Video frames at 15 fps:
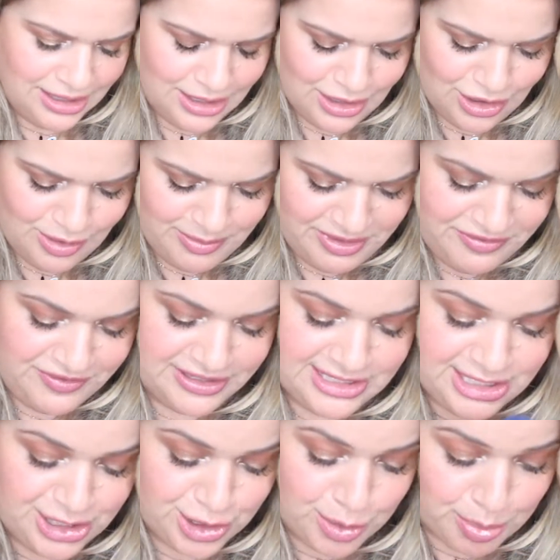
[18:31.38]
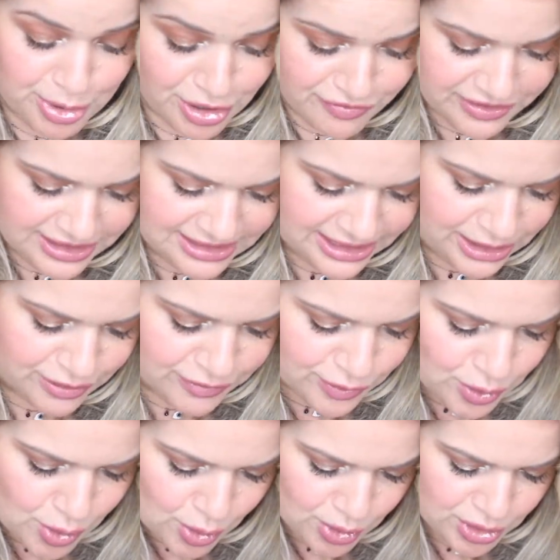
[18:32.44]
Um, it fits here perfectly, of
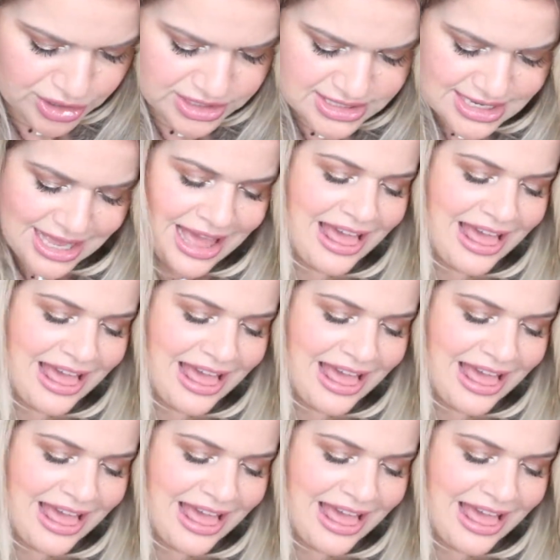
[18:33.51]
course.